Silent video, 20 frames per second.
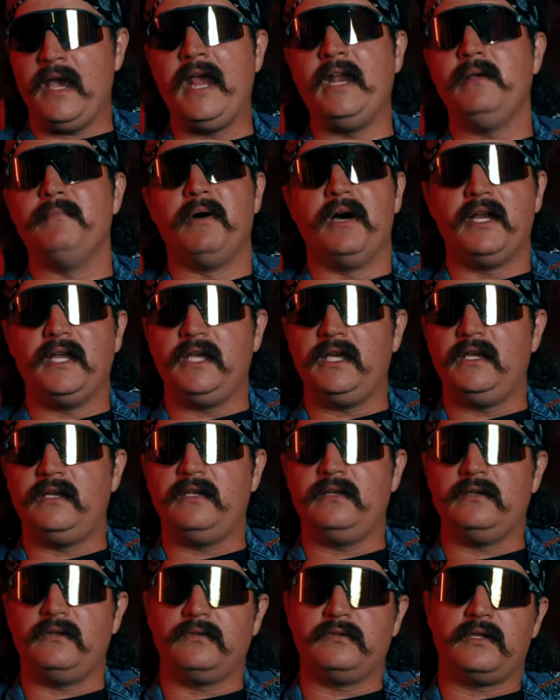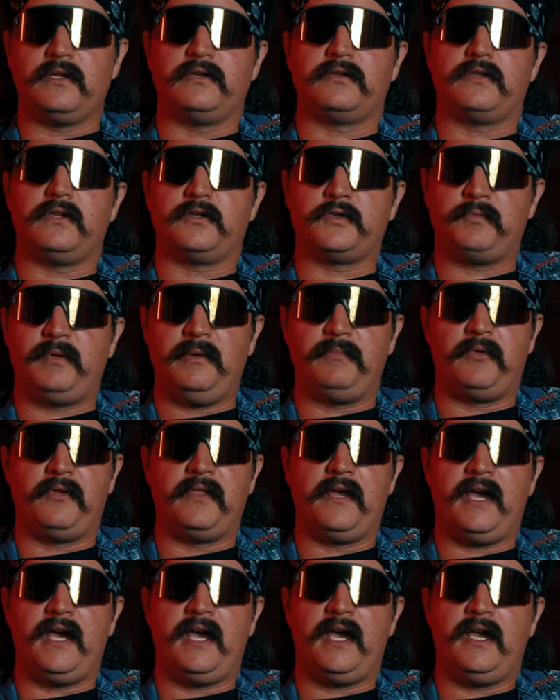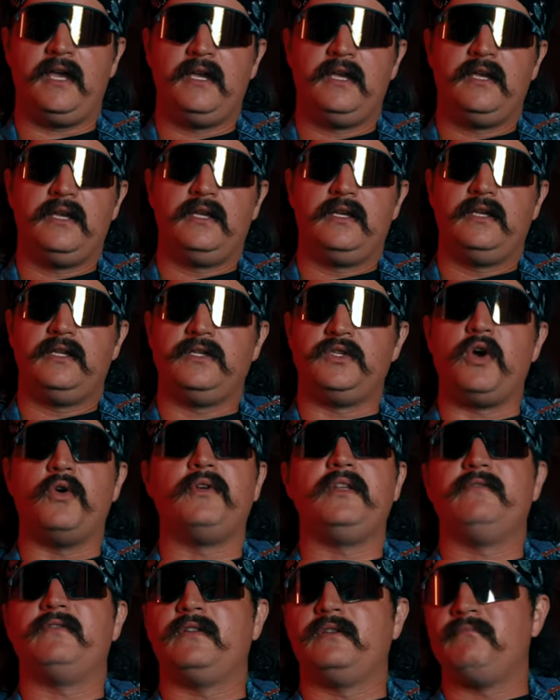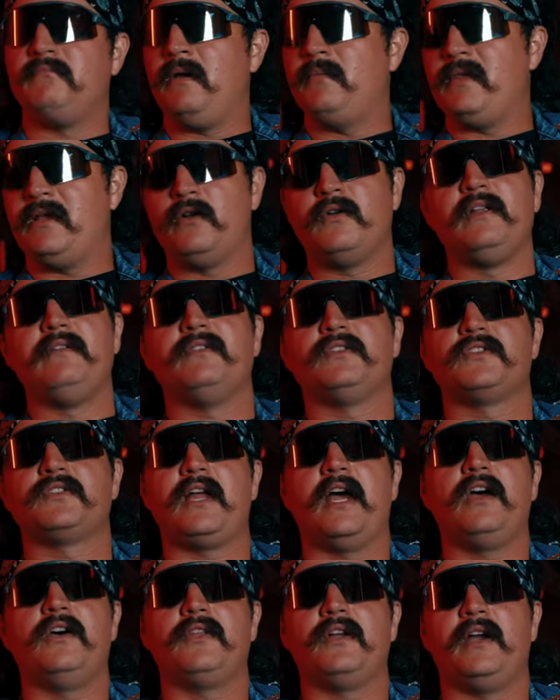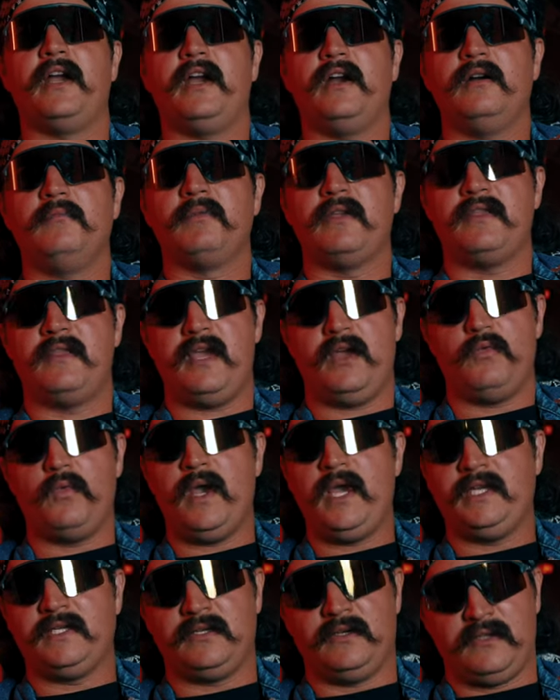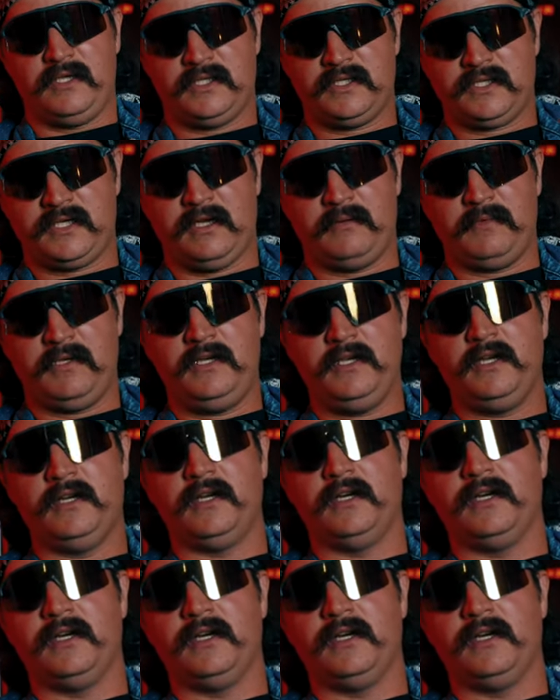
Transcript: Anybody, you know, there's people that don't even, maybe they don't even style their hair, but they wait till this time of